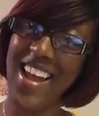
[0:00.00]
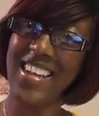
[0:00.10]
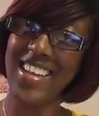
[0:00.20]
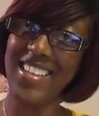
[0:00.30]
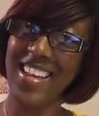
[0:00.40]
I
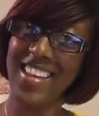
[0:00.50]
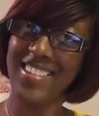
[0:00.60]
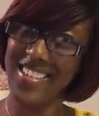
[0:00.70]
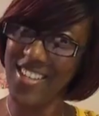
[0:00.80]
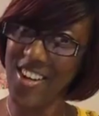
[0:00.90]
like
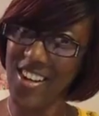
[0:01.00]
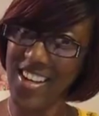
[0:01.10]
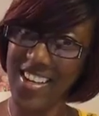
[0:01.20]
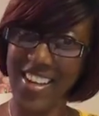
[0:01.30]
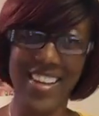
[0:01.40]
that. Did y'all
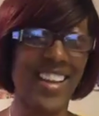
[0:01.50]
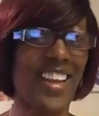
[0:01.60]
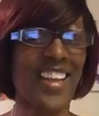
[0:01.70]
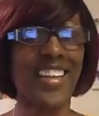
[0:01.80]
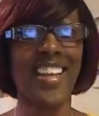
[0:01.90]
like that? I
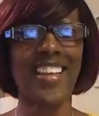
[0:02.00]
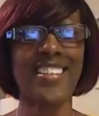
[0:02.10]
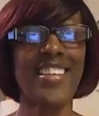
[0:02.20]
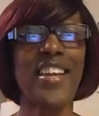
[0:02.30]
like that.